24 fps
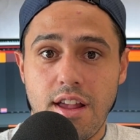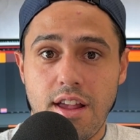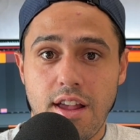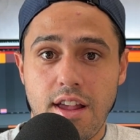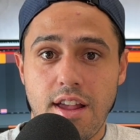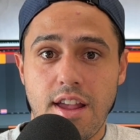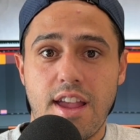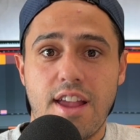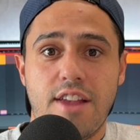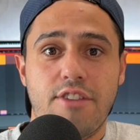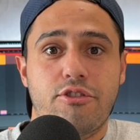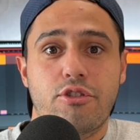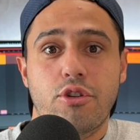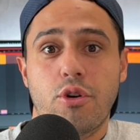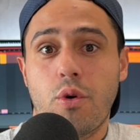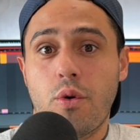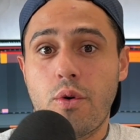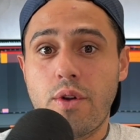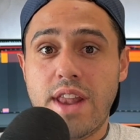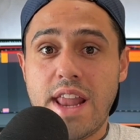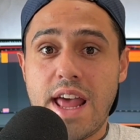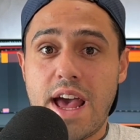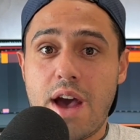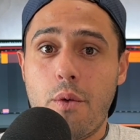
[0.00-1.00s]
and so
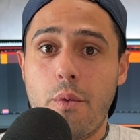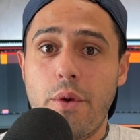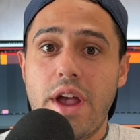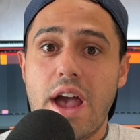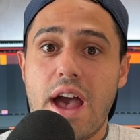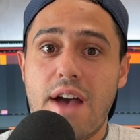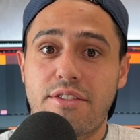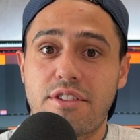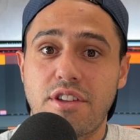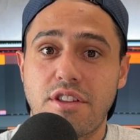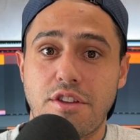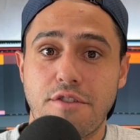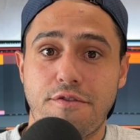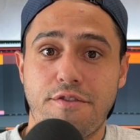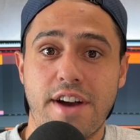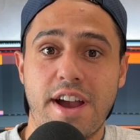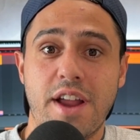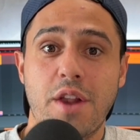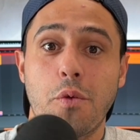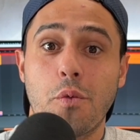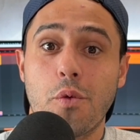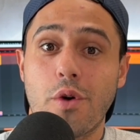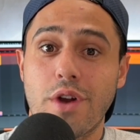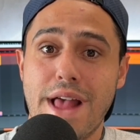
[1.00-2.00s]
now we have to
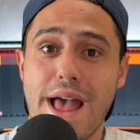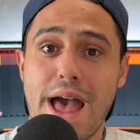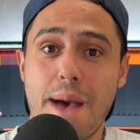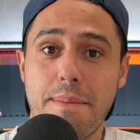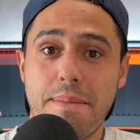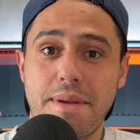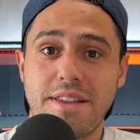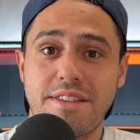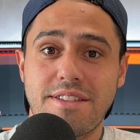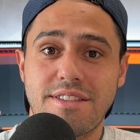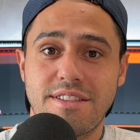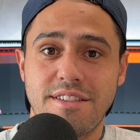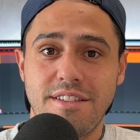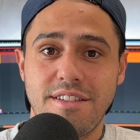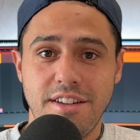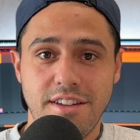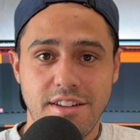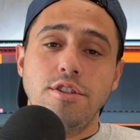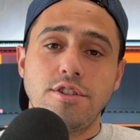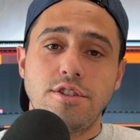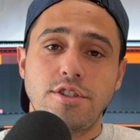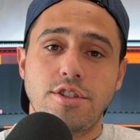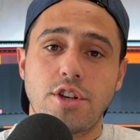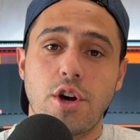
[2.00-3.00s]
define what happens.
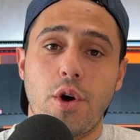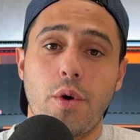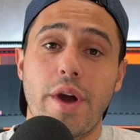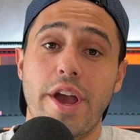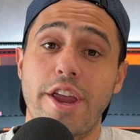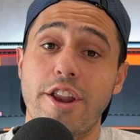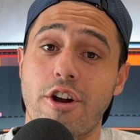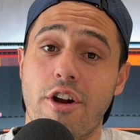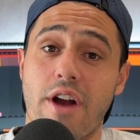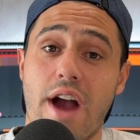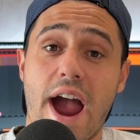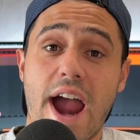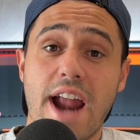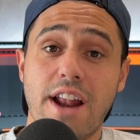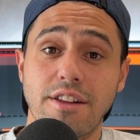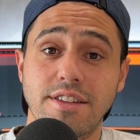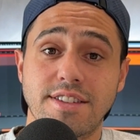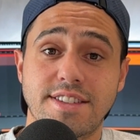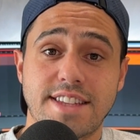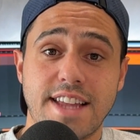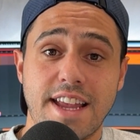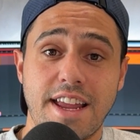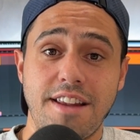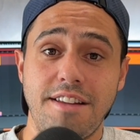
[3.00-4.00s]
So in our idle
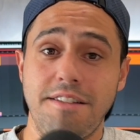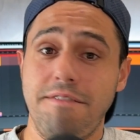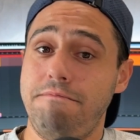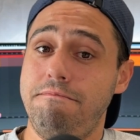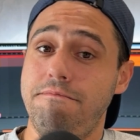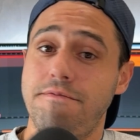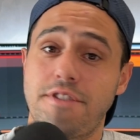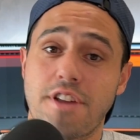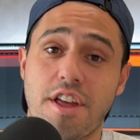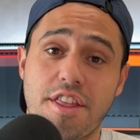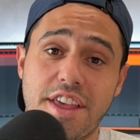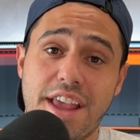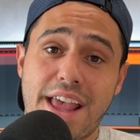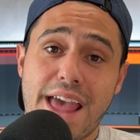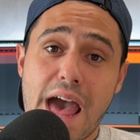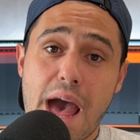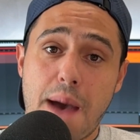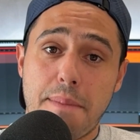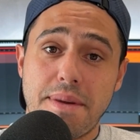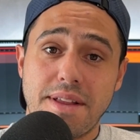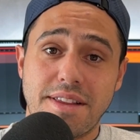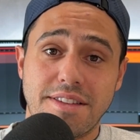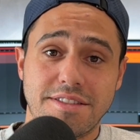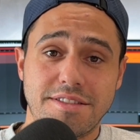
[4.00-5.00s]
state, nothing
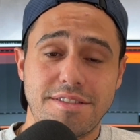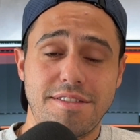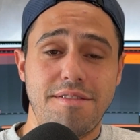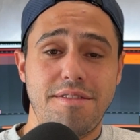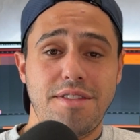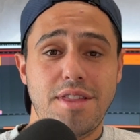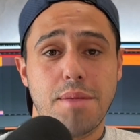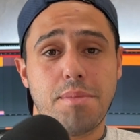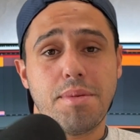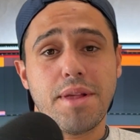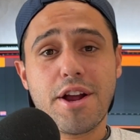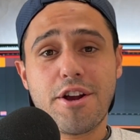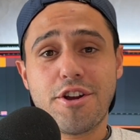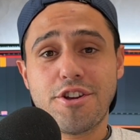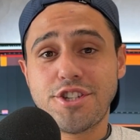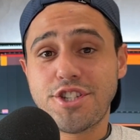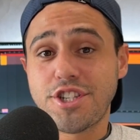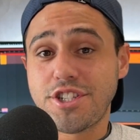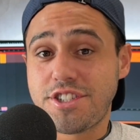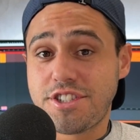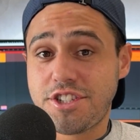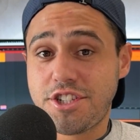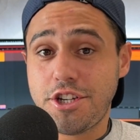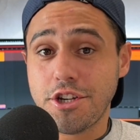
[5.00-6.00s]
happens. The player
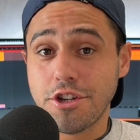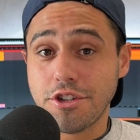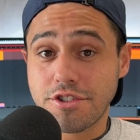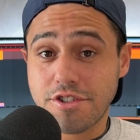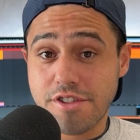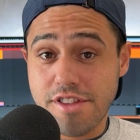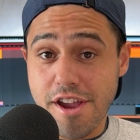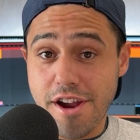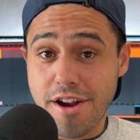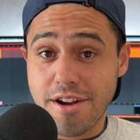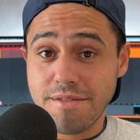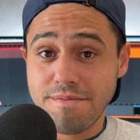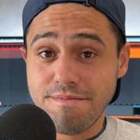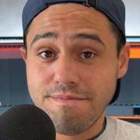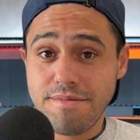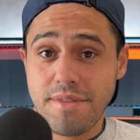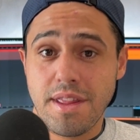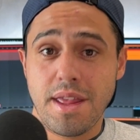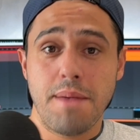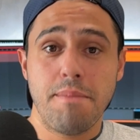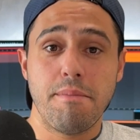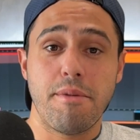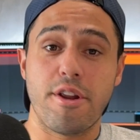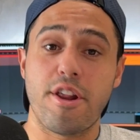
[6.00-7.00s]
just chills there.
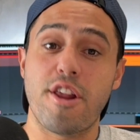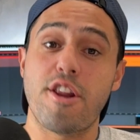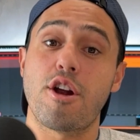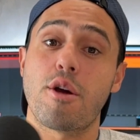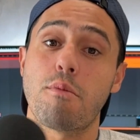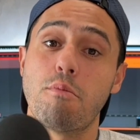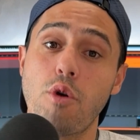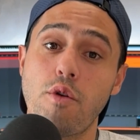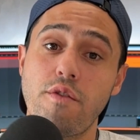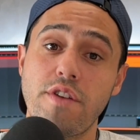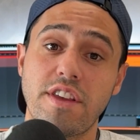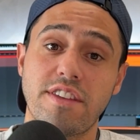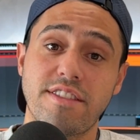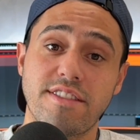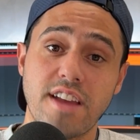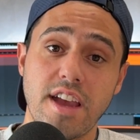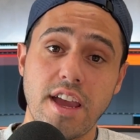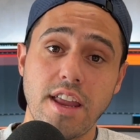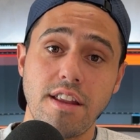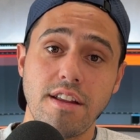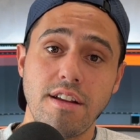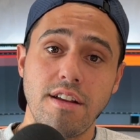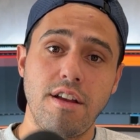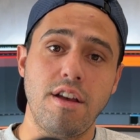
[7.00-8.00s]
But in our moving
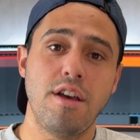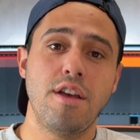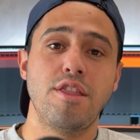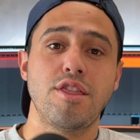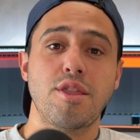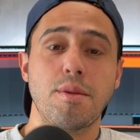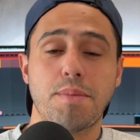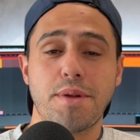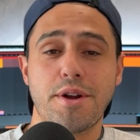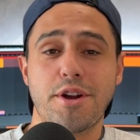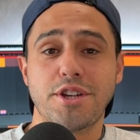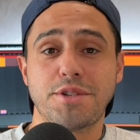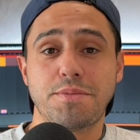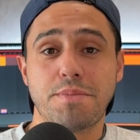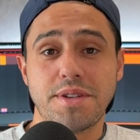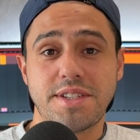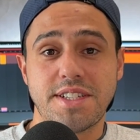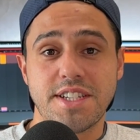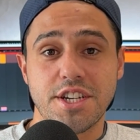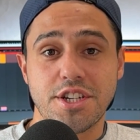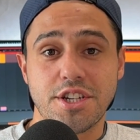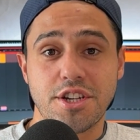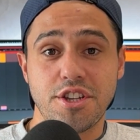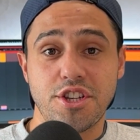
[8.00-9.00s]
state, the player's
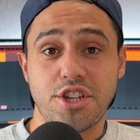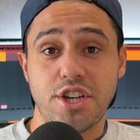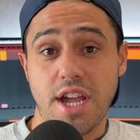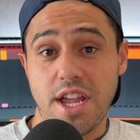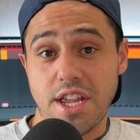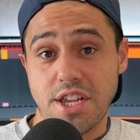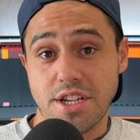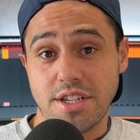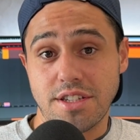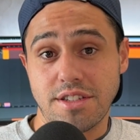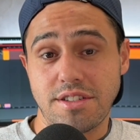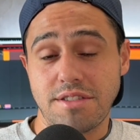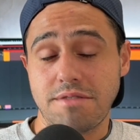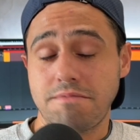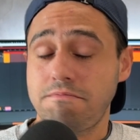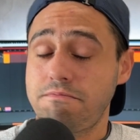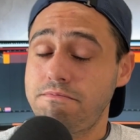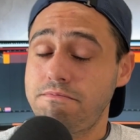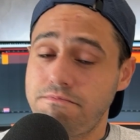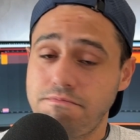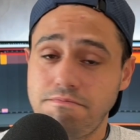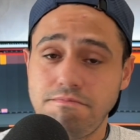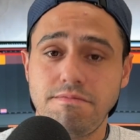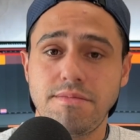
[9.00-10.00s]
position changes
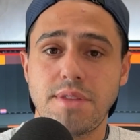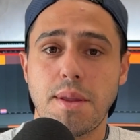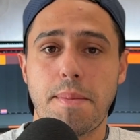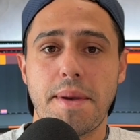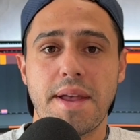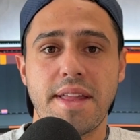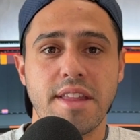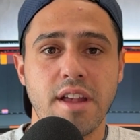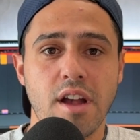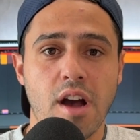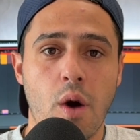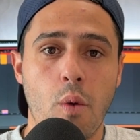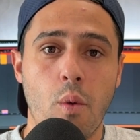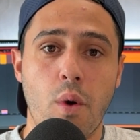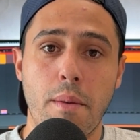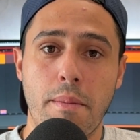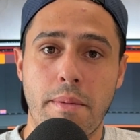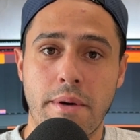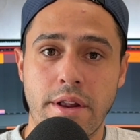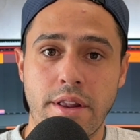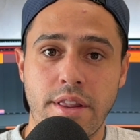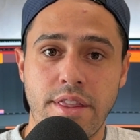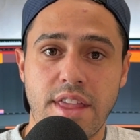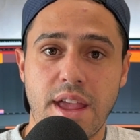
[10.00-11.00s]
depending on what
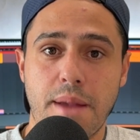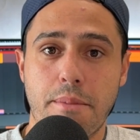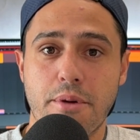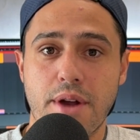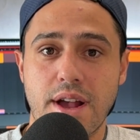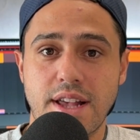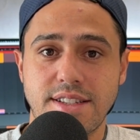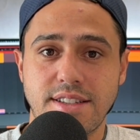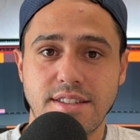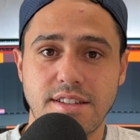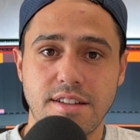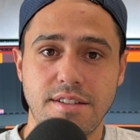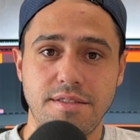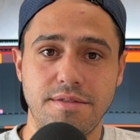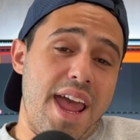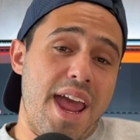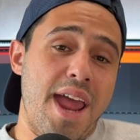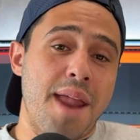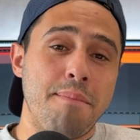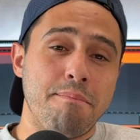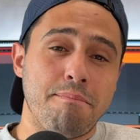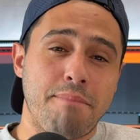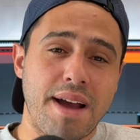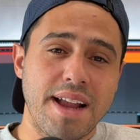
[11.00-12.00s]
button they pressed.
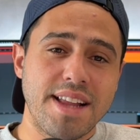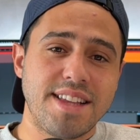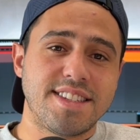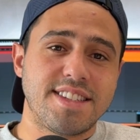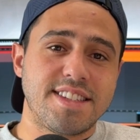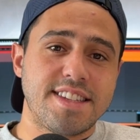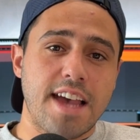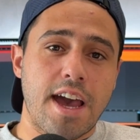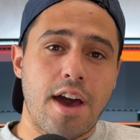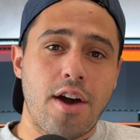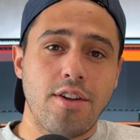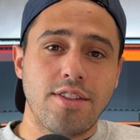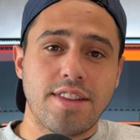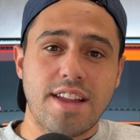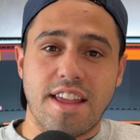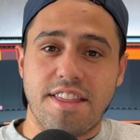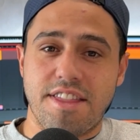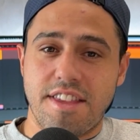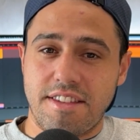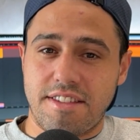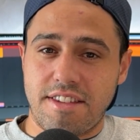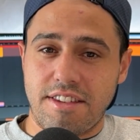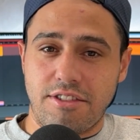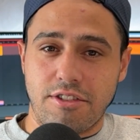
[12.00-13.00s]
It might sound like
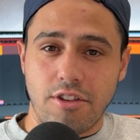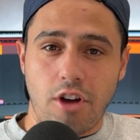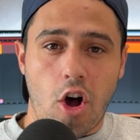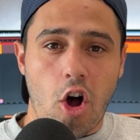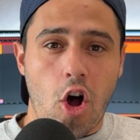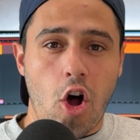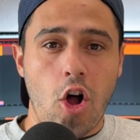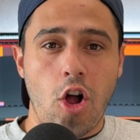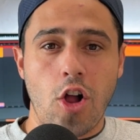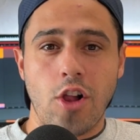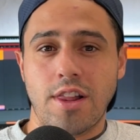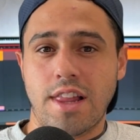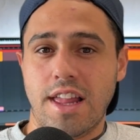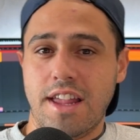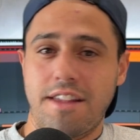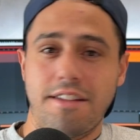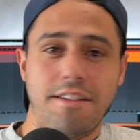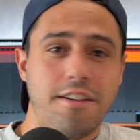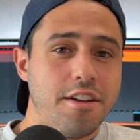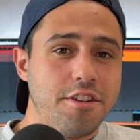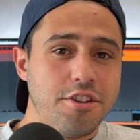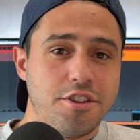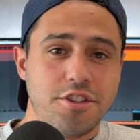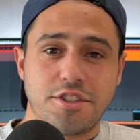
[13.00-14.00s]
this is all like
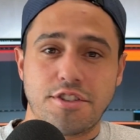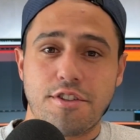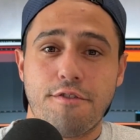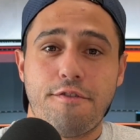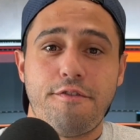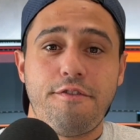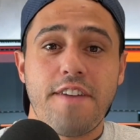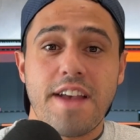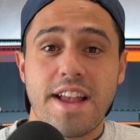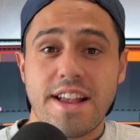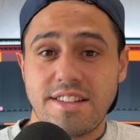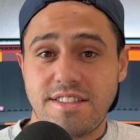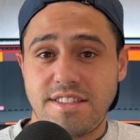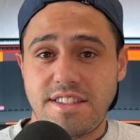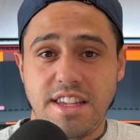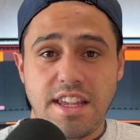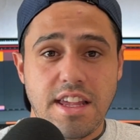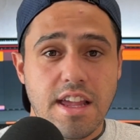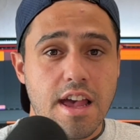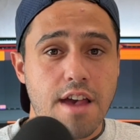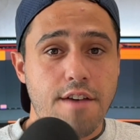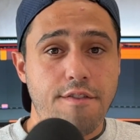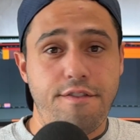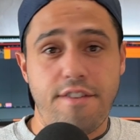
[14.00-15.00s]
just a fancy
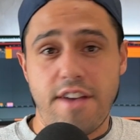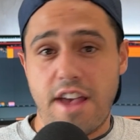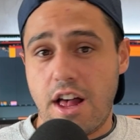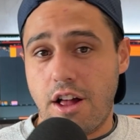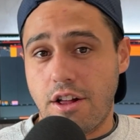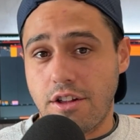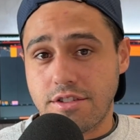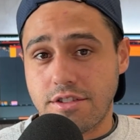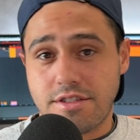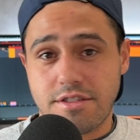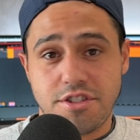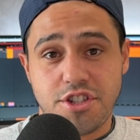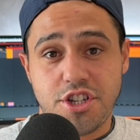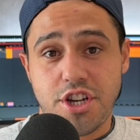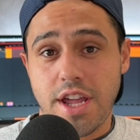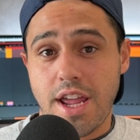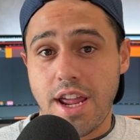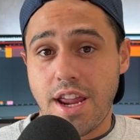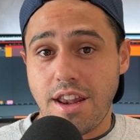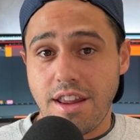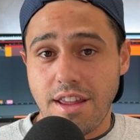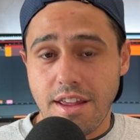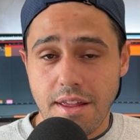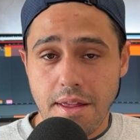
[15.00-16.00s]
if-else
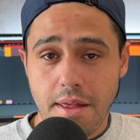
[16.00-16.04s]
chain,